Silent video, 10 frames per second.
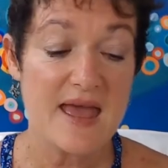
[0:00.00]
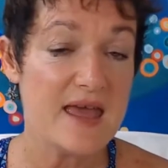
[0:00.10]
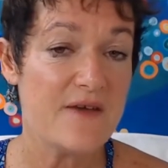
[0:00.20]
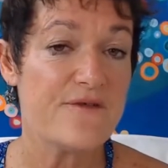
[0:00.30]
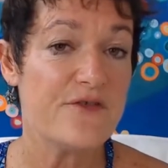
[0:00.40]

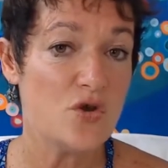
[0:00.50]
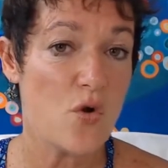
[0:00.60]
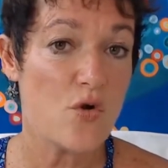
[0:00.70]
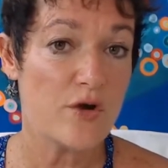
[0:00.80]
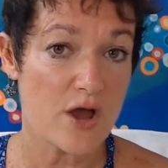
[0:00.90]
If
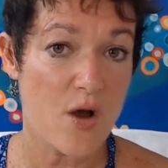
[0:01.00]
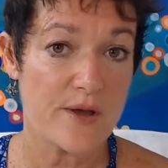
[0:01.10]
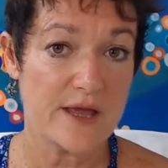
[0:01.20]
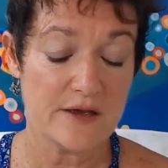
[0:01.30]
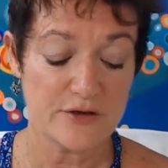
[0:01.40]
you're
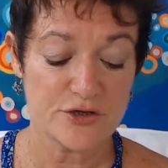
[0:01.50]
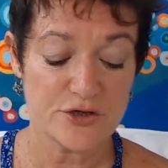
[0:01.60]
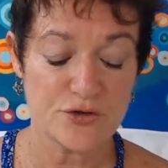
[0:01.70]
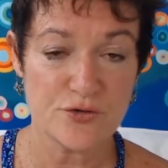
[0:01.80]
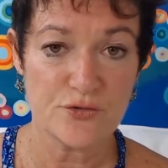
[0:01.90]
going
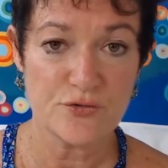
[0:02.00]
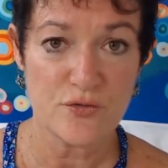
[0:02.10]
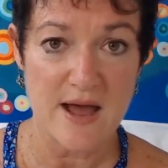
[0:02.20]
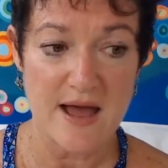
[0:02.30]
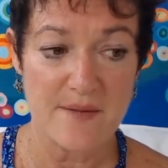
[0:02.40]

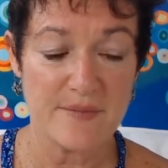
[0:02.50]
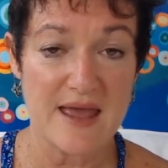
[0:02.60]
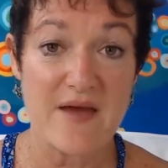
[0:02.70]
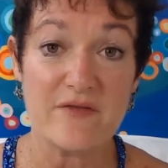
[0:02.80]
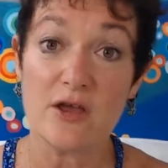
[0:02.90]
to be
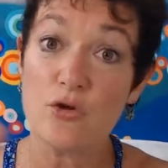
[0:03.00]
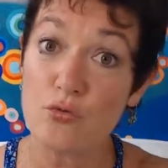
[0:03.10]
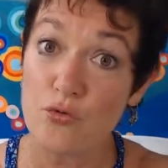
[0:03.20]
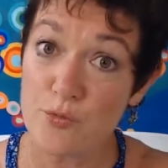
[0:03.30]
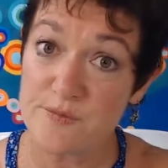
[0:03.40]
having
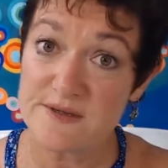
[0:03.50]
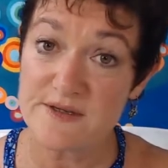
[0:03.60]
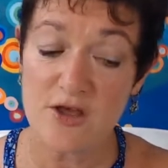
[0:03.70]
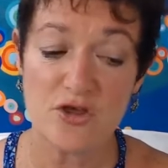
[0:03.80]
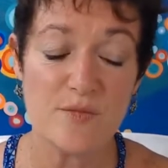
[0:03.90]
groups,
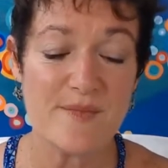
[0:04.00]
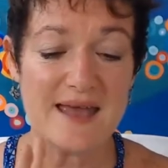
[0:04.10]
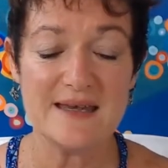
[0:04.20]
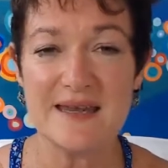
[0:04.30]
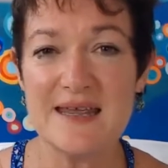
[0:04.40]
you
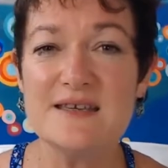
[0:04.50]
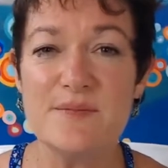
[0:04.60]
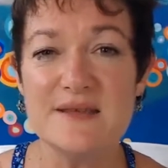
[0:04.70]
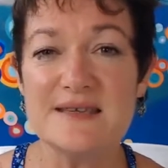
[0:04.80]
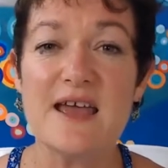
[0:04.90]
may need
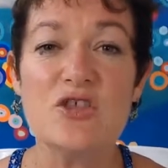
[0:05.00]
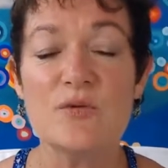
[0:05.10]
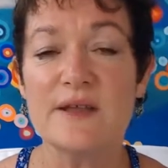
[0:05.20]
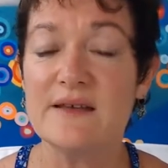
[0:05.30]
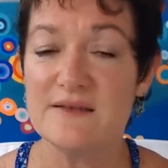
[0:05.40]
to be
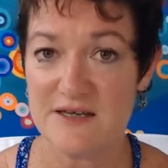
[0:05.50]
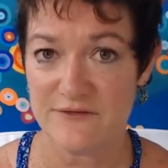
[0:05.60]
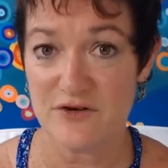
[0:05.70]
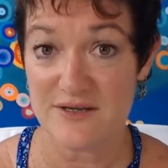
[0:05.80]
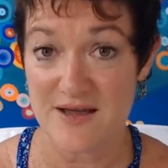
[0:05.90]
scheduling
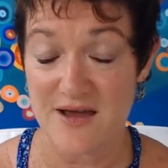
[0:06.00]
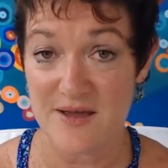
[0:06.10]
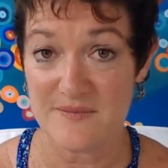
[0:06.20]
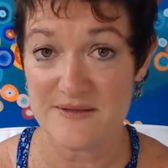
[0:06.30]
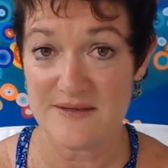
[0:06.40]
different
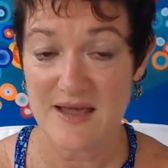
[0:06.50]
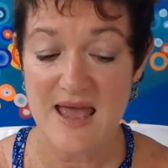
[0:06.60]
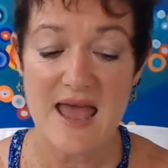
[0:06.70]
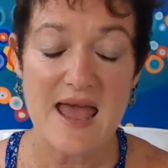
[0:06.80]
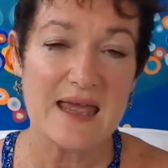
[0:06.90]
times.
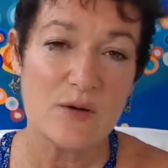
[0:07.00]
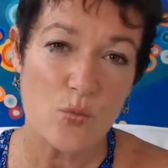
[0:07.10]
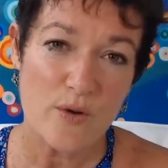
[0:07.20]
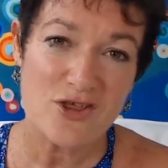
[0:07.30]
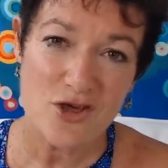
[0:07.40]
In
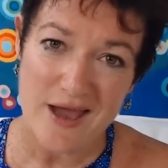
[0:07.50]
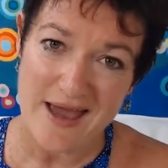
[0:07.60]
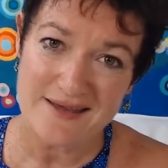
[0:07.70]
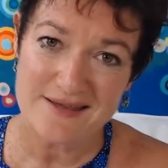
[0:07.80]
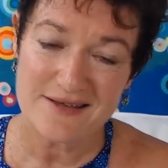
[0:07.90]
which
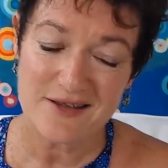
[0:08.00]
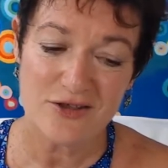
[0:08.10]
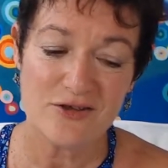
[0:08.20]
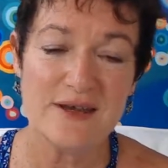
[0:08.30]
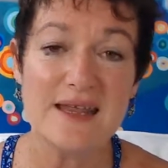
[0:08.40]
case,
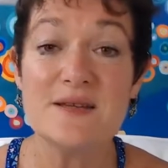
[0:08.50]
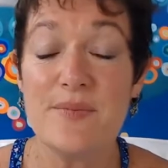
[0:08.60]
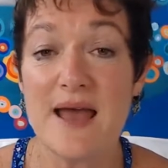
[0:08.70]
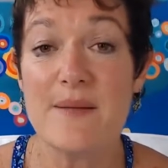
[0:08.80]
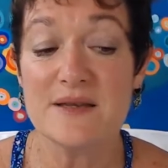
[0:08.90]
you need to
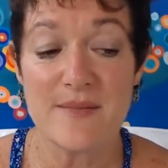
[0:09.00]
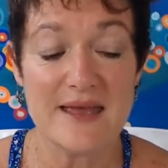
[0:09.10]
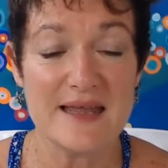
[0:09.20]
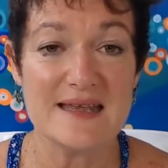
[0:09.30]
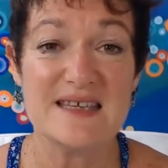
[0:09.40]
be able to
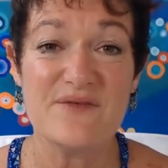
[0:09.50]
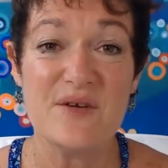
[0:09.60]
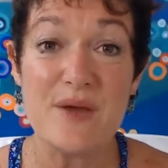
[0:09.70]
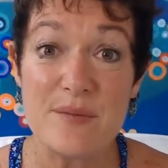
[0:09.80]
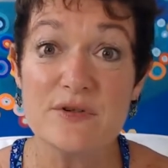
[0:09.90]
make it easy for
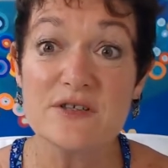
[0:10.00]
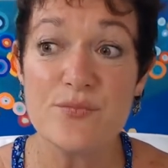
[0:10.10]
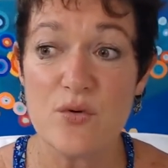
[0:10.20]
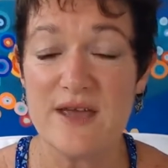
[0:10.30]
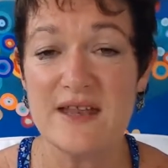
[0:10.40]
people to
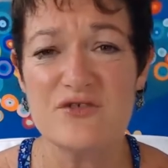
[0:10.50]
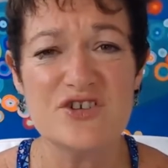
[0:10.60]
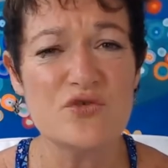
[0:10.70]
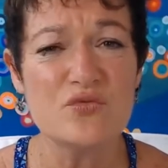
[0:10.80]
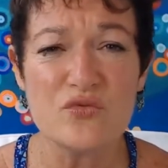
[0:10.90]
book in,
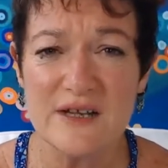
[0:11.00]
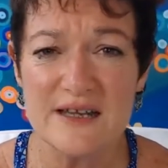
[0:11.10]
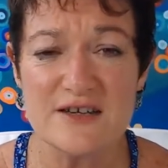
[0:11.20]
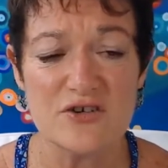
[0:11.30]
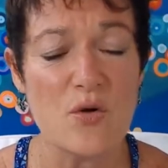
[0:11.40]
because you
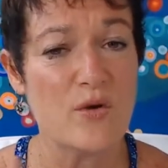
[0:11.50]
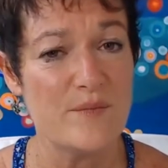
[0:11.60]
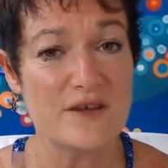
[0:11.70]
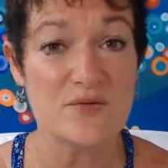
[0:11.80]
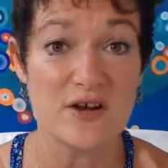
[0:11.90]
really do not want to
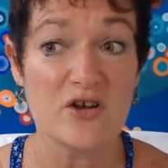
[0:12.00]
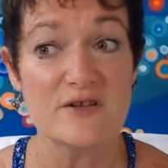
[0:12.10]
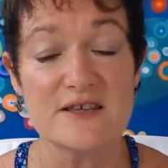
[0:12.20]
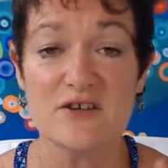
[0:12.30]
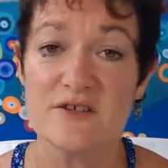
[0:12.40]
be doing
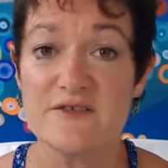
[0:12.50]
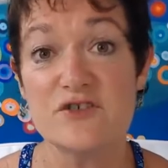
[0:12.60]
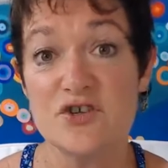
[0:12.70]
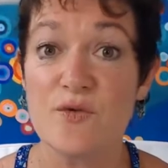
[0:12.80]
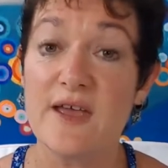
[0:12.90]
lots and lots of
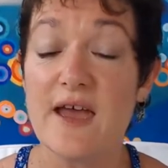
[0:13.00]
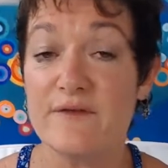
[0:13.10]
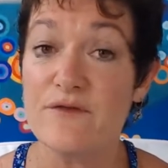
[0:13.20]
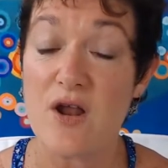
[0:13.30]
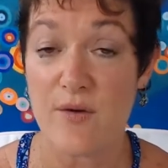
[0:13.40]
toing and
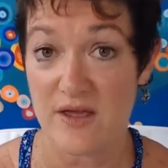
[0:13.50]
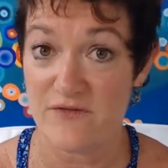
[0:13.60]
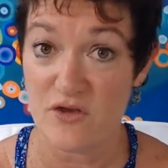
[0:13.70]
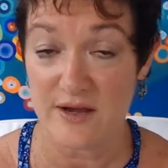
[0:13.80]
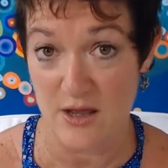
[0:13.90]
froing
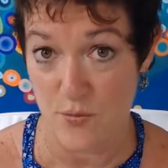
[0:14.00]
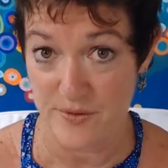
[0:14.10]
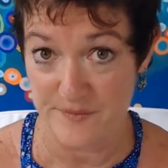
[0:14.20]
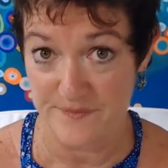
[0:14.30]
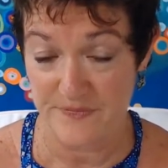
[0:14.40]
if you can help it.